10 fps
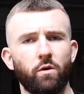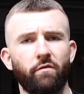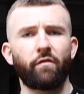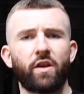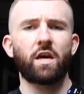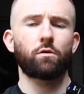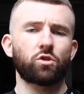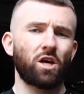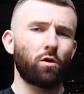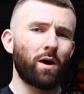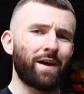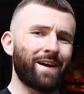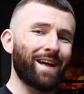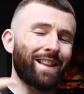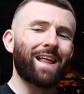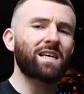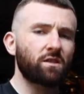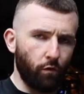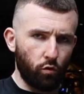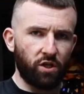another video. So,
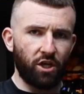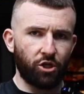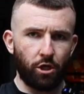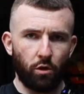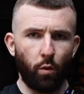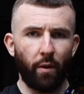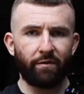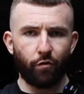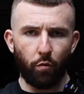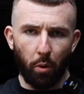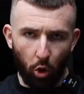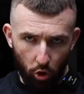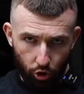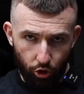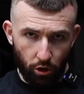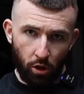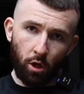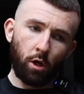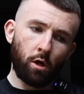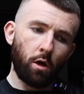last full session, we went through push.
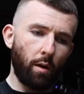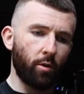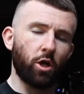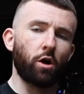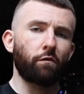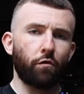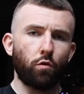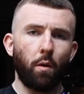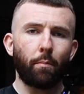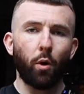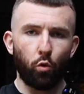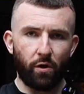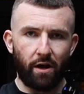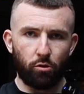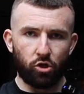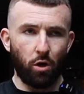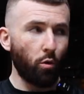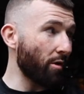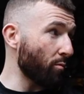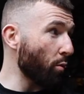I'm going to go through pull now. So,
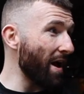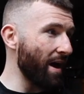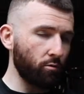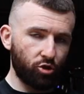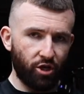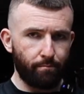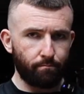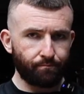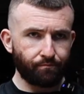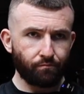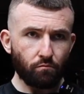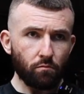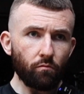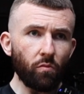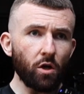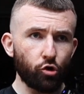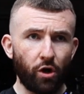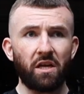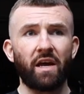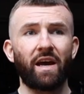we're in warehouse gym.
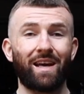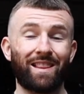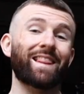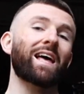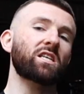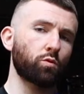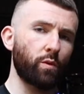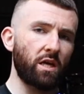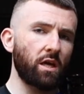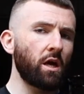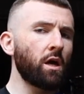Trained here last week.